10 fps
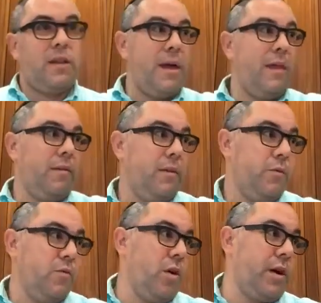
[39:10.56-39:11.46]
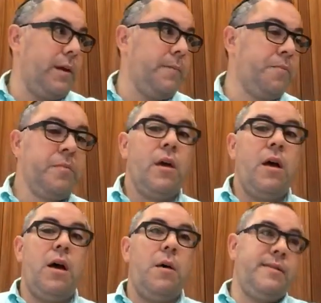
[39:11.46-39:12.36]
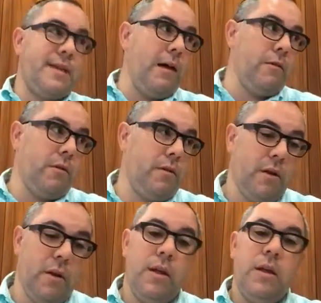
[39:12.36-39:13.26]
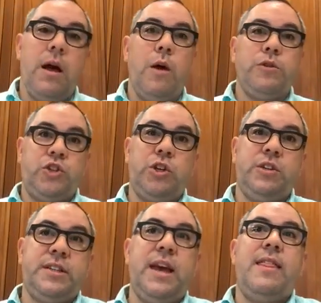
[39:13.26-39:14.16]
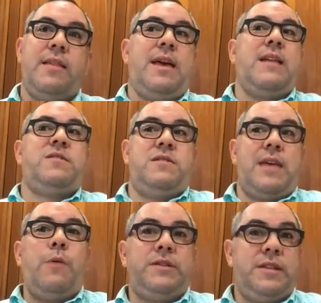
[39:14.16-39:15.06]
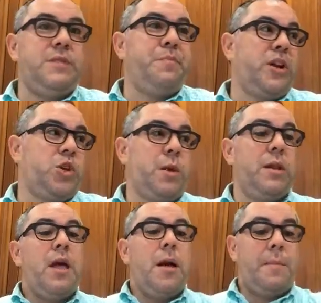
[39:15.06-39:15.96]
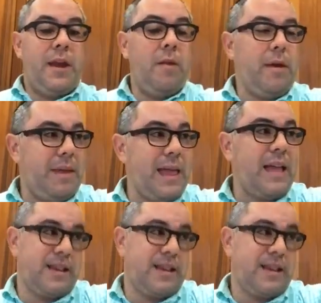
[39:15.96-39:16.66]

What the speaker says: the mountain. He was working. It's Aaron, which she'll say that was his punishment. But here, maybe that's